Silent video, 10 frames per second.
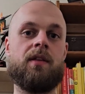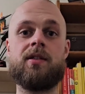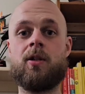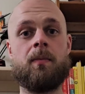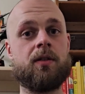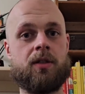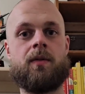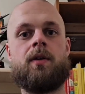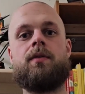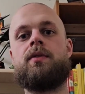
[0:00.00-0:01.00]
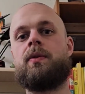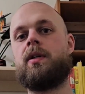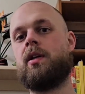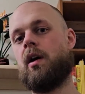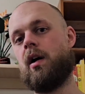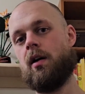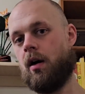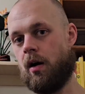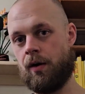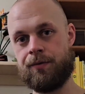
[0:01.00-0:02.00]
there's not much going on to it.
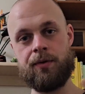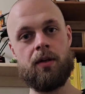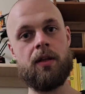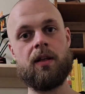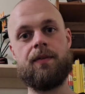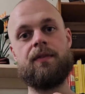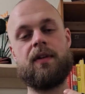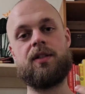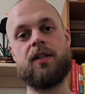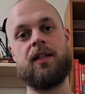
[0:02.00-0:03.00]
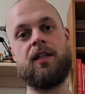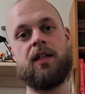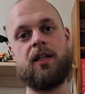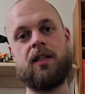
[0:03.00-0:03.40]
I would really love eventually